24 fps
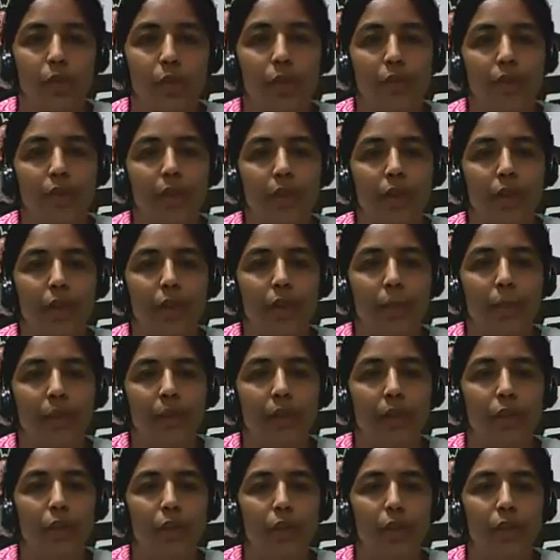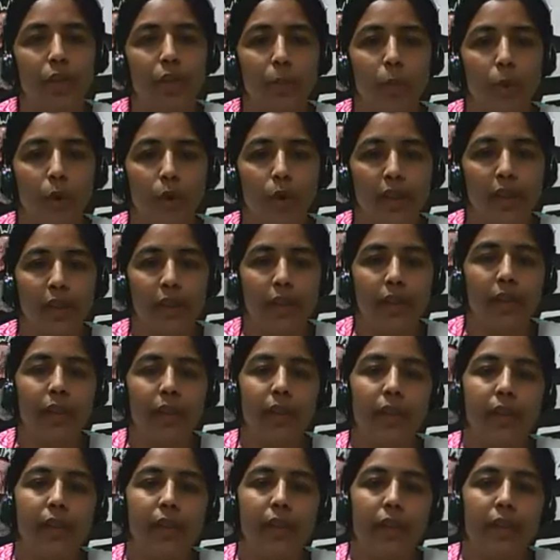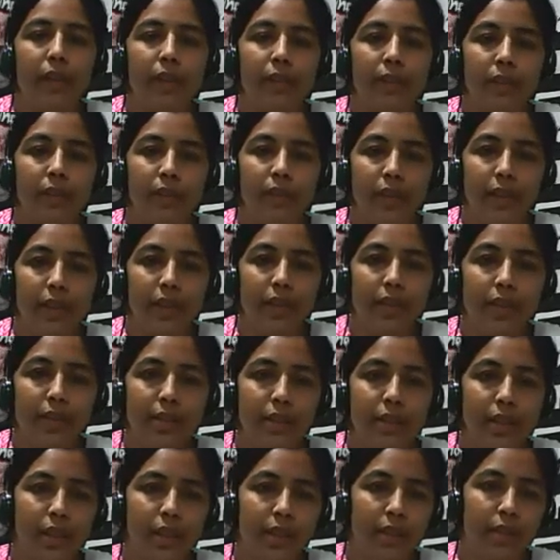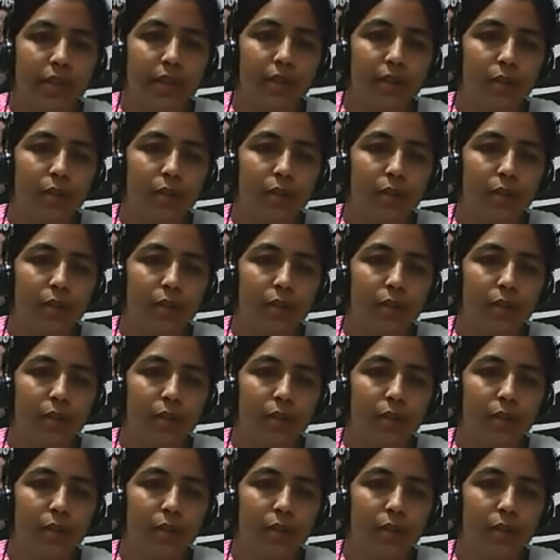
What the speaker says: or the development of the polythial cells.